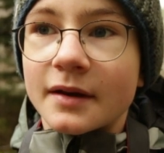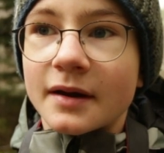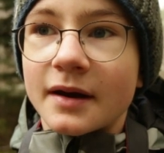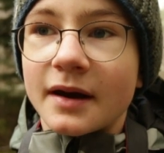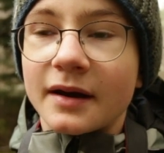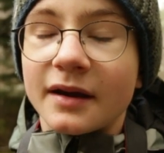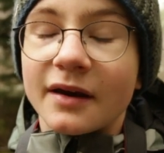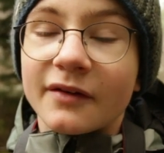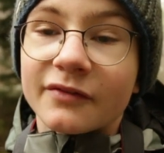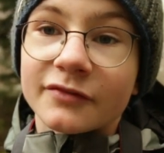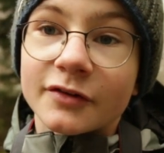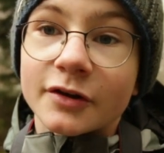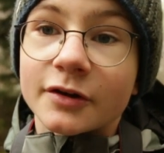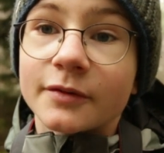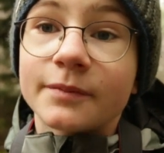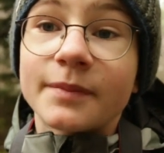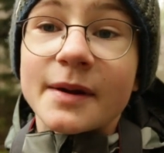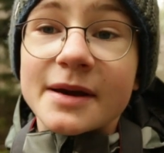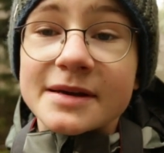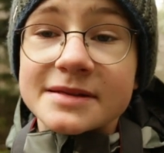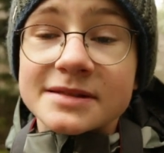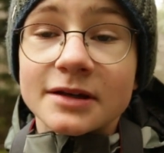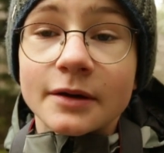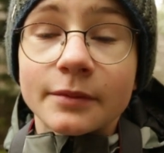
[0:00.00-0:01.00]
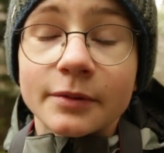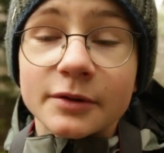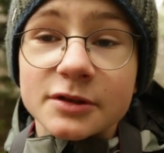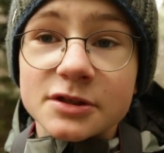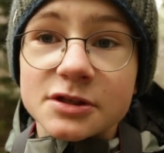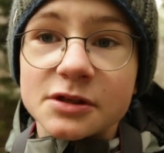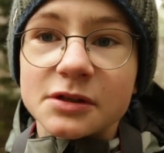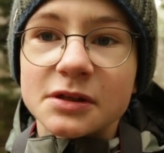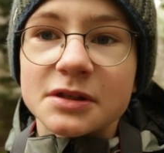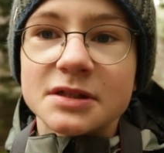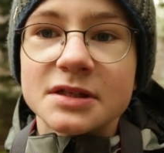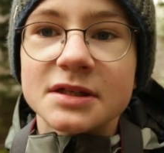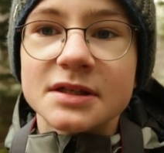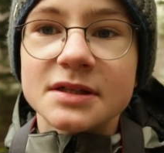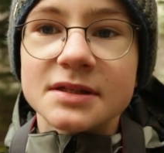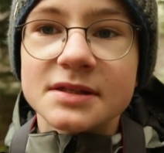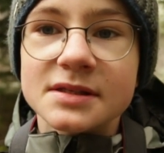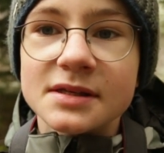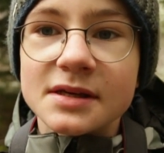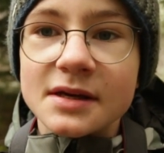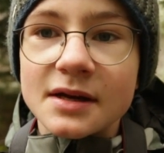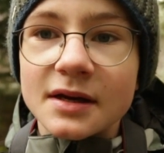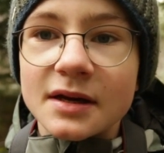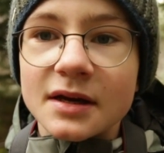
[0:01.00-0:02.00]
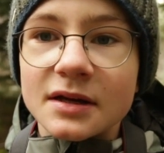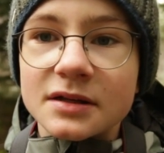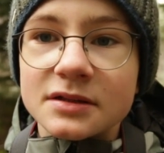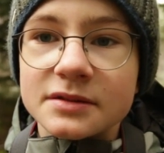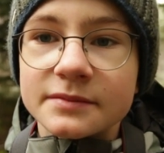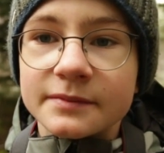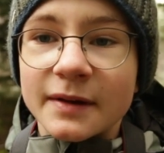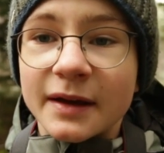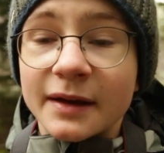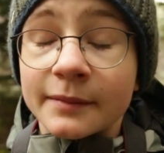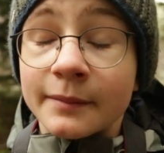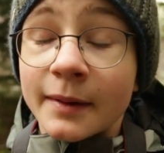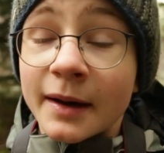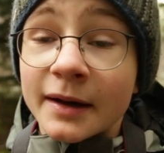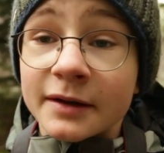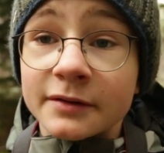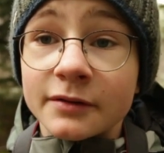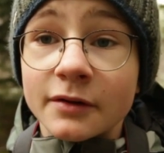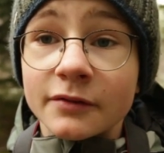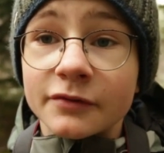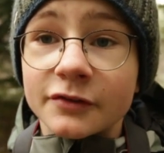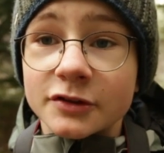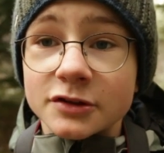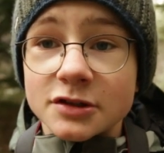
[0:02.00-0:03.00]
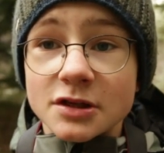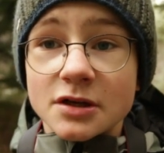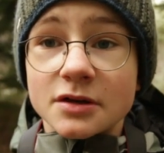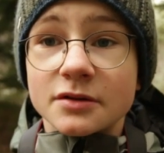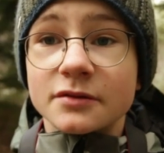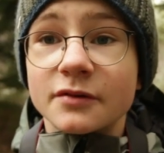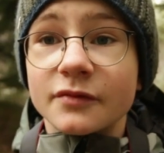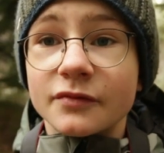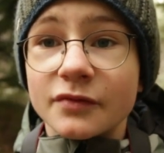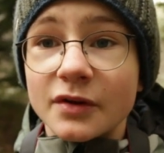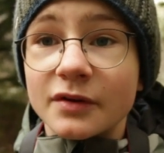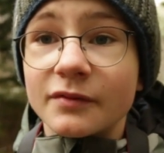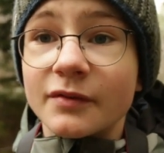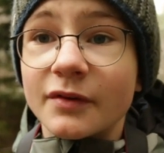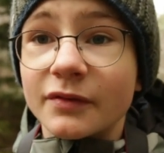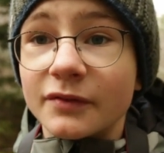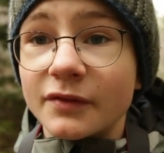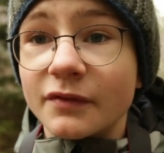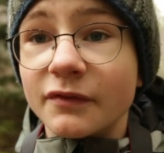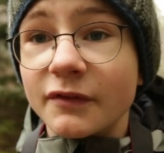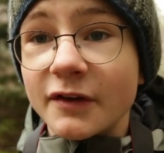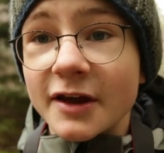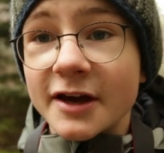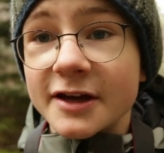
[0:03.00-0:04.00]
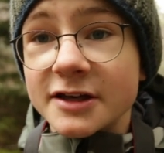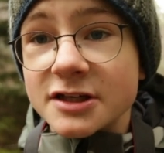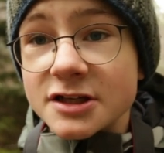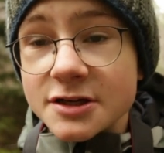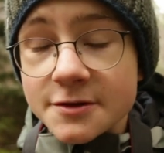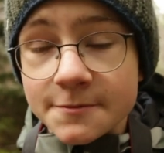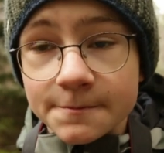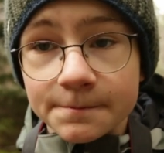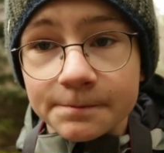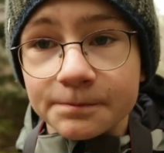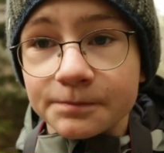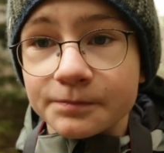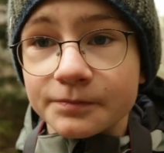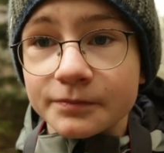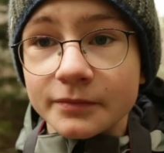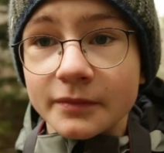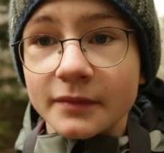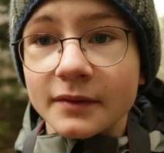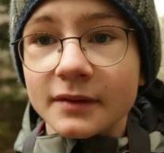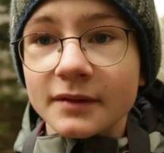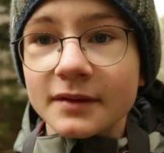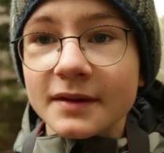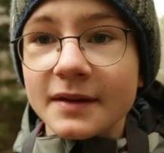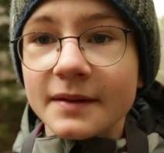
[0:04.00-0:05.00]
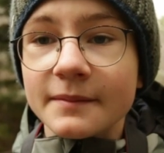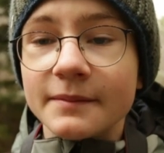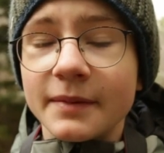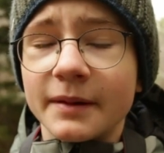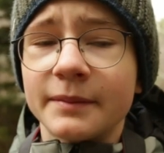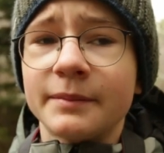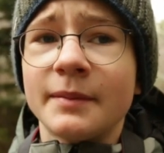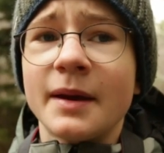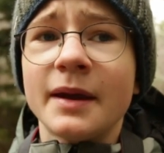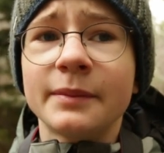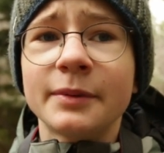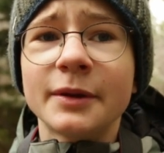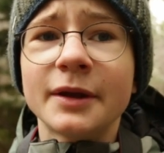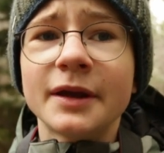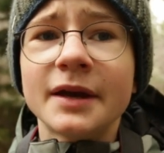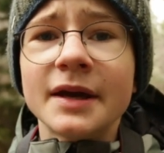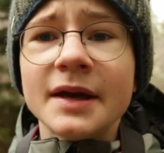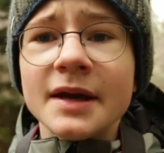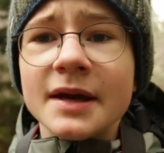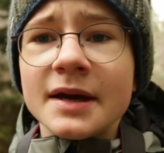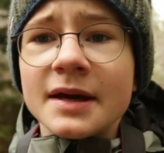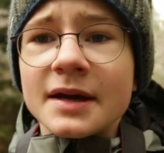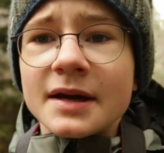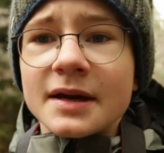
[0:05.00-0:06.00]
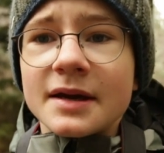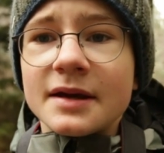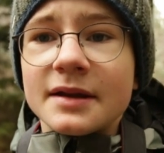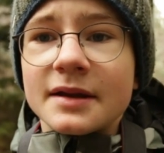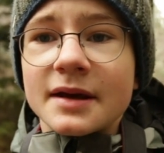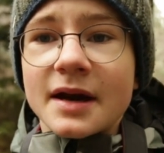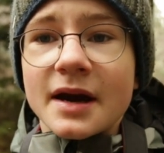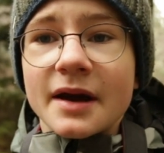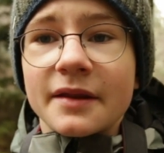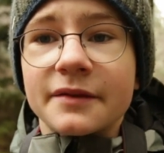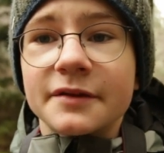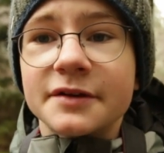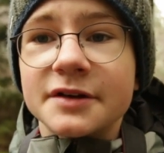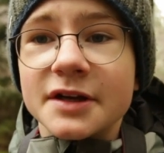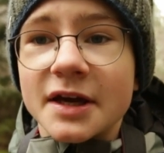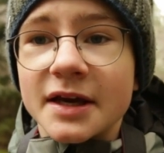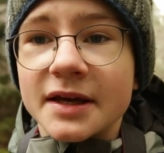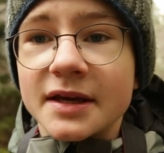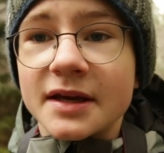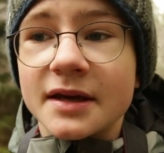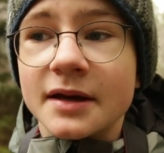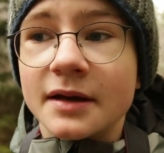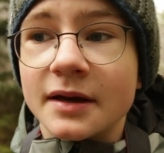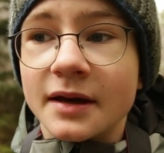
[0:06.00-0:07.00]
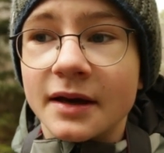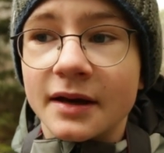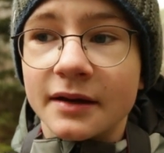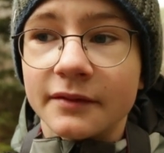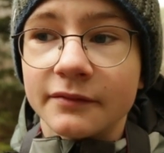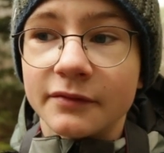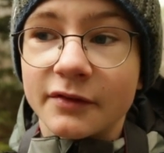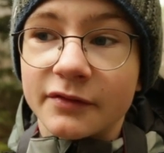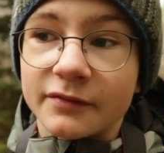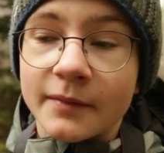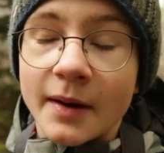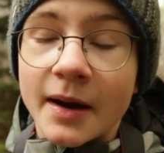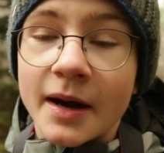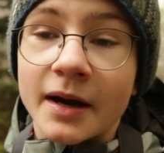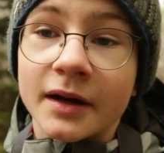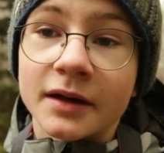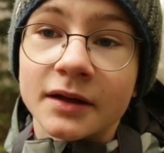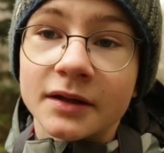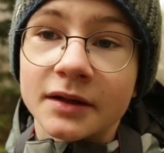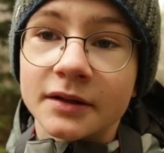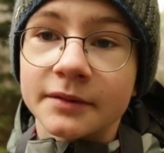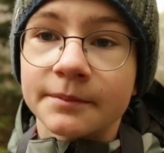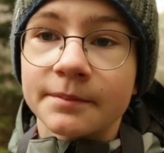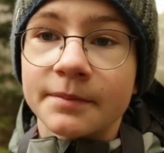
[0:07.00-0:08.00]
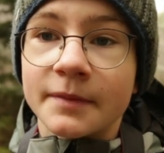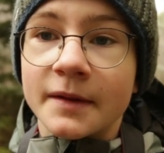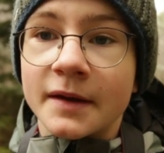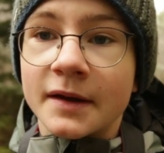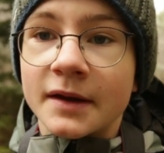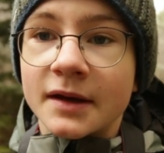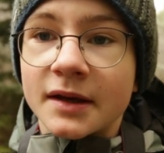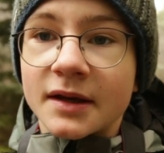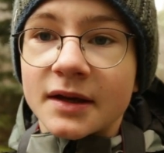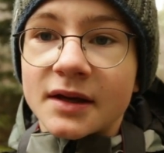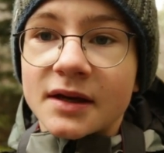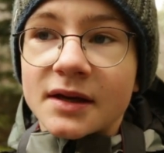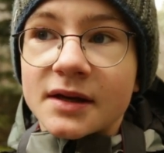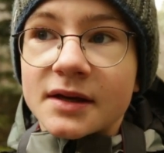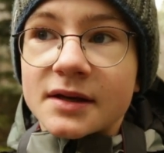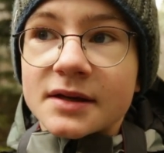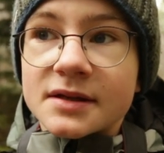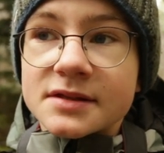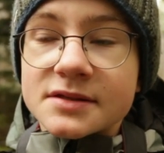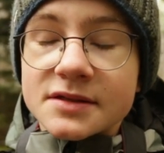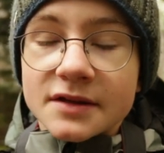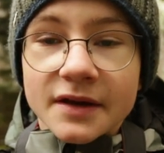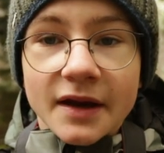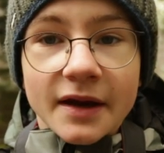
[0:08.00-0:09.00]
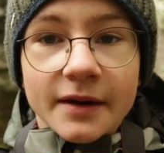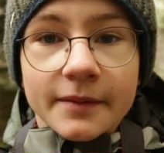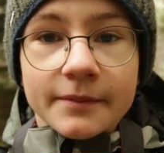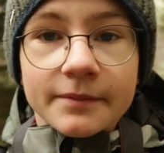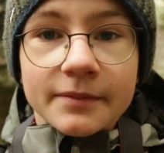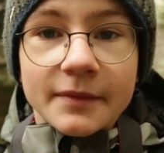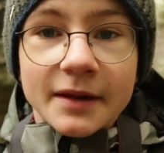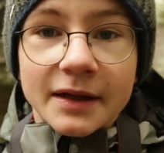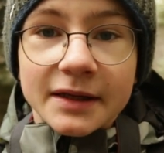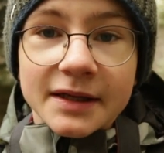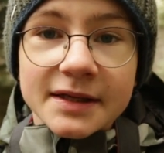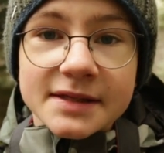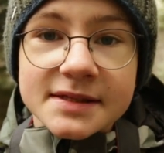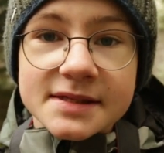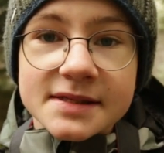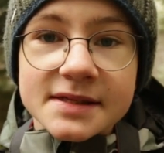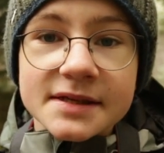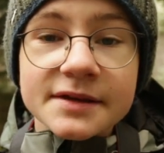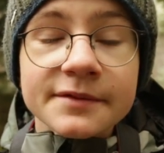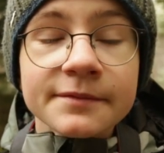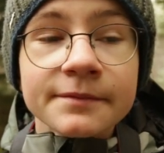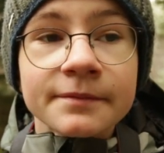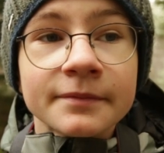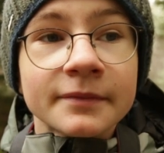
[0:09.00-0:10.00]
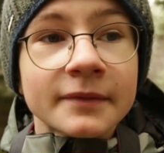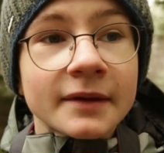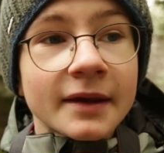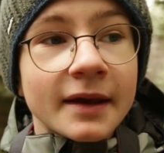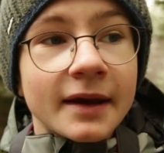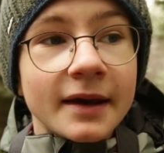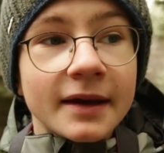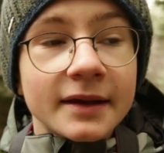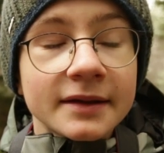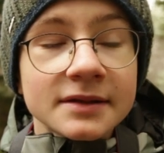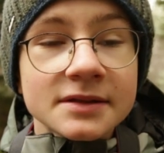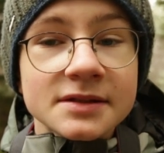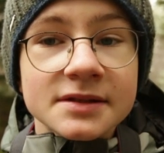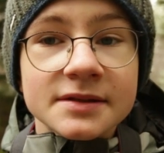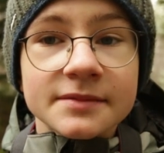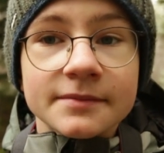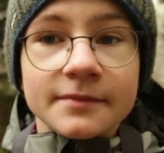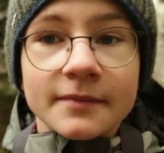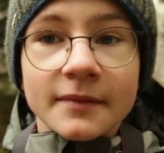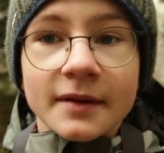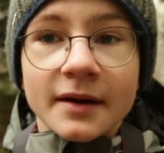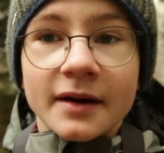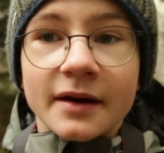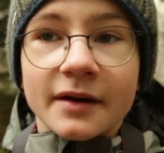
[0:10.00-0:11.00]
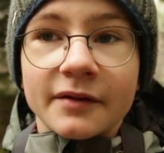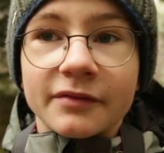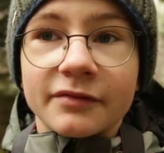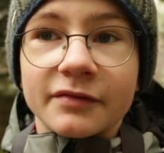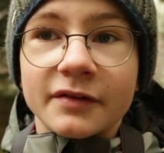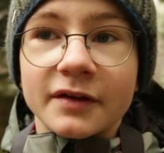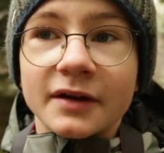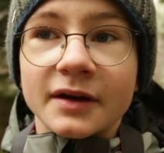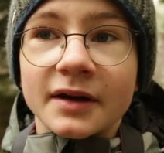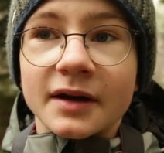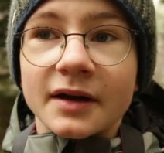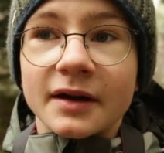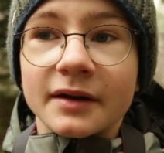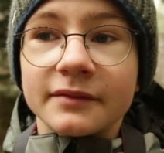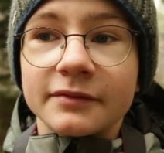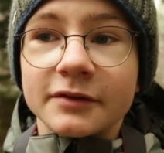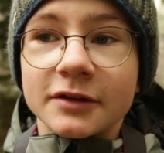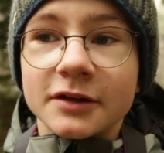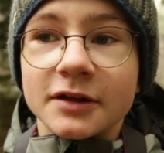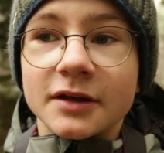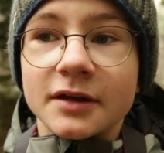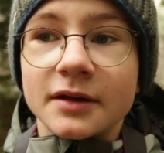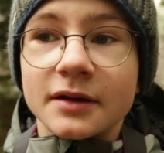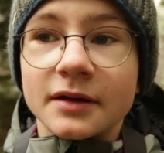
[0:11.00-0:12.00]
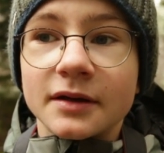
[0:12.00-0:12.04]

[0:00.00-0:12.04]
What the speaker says: I have not the best opportunities to make macro photography with the flash. But maybe in another day with my uncle. So yeah, let's see. And I think I will